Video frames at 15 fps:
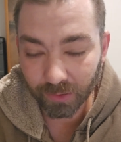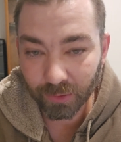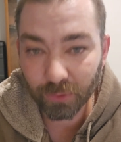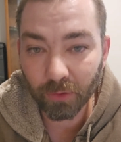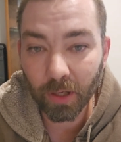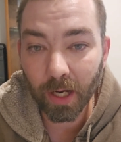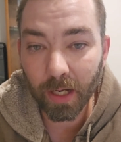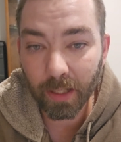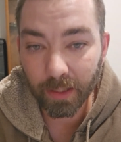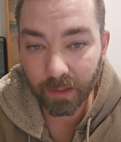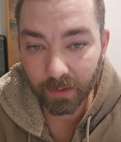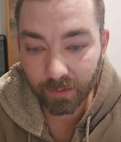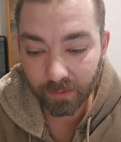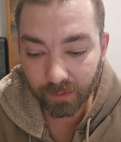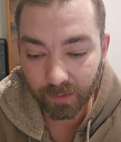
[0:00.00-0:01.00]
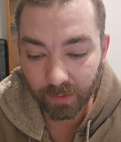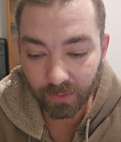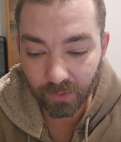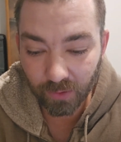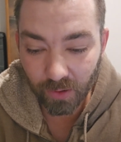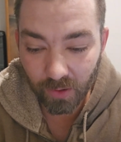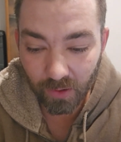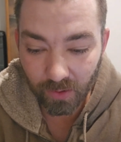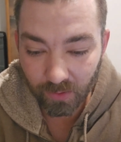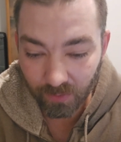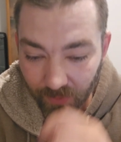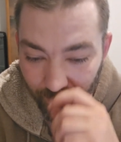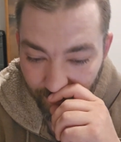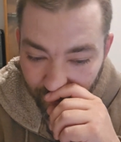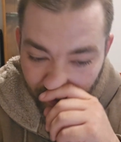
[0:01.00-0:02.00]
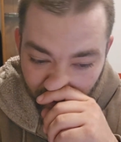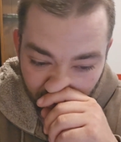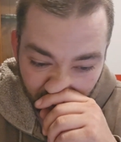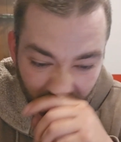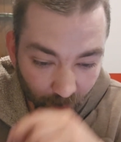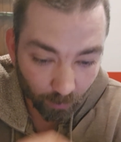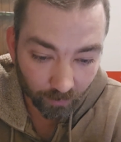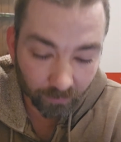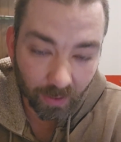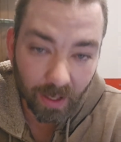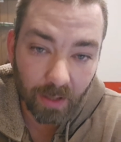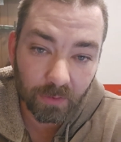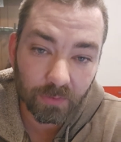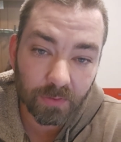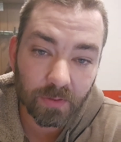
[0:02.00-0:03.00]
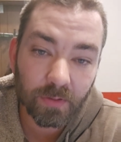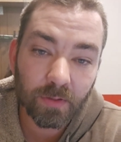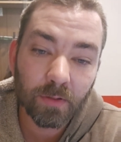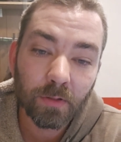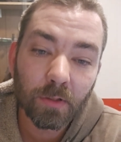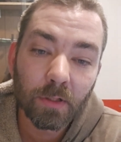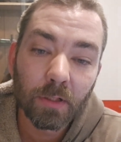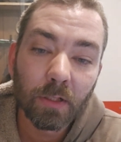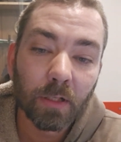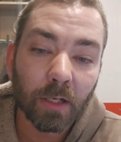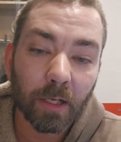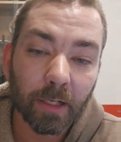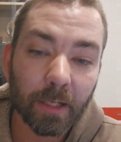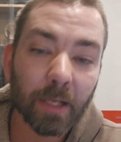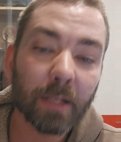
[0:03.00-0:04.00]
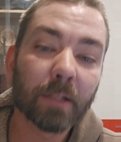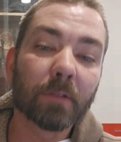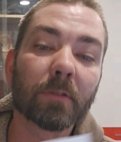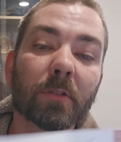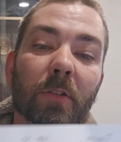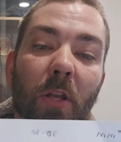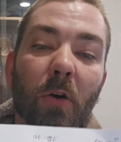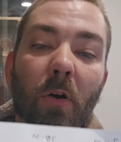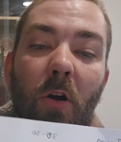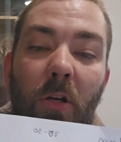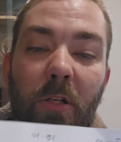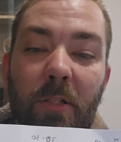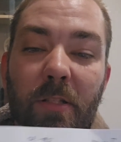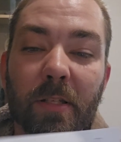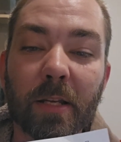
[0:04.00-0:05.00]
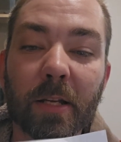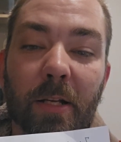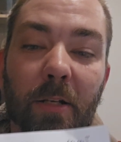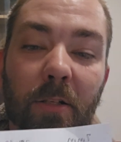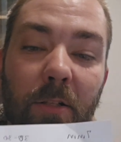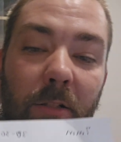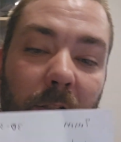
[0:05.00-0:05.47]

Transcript: tried to draw the 4 rounds. Again, no artist here,